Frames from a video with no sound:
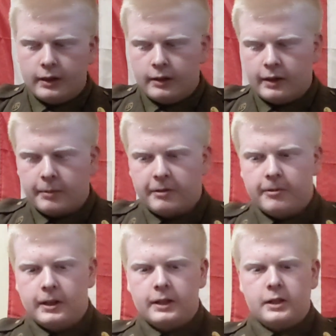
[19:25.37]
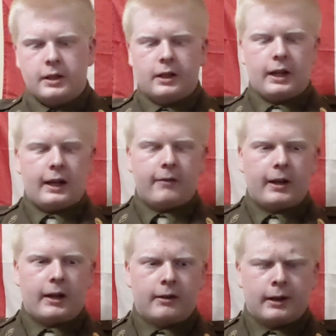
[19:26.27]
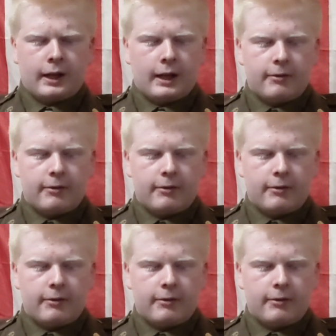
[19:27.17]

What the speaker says: Some of the footage I got